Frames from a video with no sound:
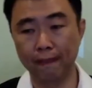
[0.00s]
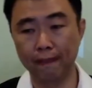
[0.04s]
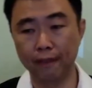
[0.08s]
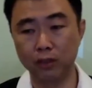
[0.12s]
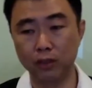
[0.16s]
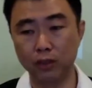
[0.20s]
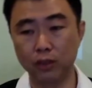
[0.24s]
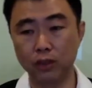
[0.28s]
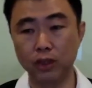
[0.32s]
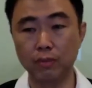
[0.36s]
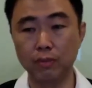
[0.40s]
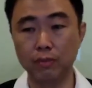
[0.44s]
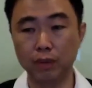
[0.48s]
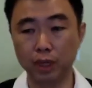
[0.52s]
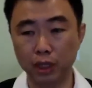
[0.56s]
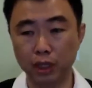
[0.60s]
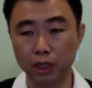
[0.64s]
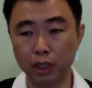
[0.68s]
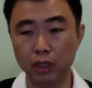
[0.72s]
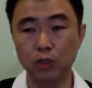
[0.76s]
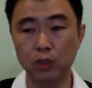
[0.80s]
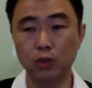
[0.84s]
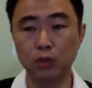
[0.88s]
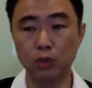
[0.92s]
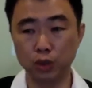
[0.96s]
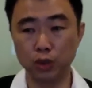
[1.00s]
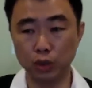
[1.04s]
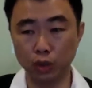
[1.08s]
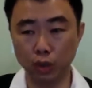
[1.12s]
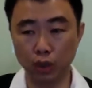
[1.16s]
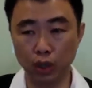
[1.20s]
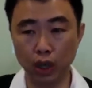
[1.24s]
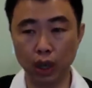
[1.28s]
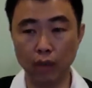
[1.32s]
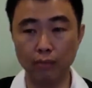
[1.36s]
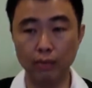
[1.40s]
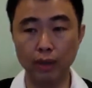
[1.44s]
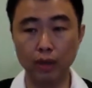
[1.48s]
So somebody need to
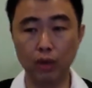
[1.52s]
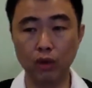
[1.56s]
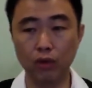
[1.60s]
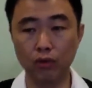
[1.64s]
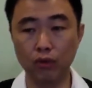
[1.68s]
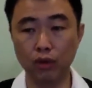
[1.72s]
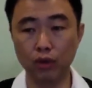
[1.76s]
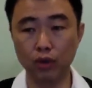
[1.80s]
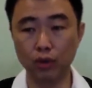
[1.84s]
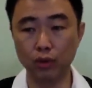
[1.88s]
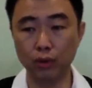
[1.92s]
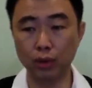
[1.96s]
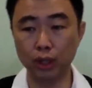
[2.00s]
come and look for you,